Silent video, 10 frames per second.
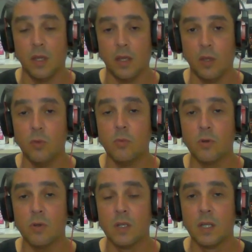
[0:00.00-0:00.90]

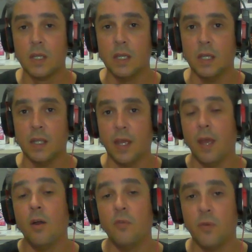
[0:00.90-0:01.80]
humor in a
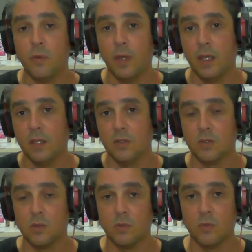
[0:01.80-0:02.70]
healthy way,
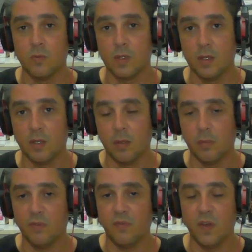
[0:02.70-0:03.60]
so it can
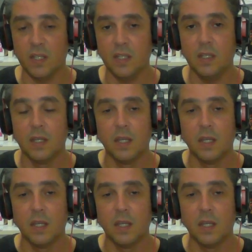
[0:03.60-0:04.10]
be funny,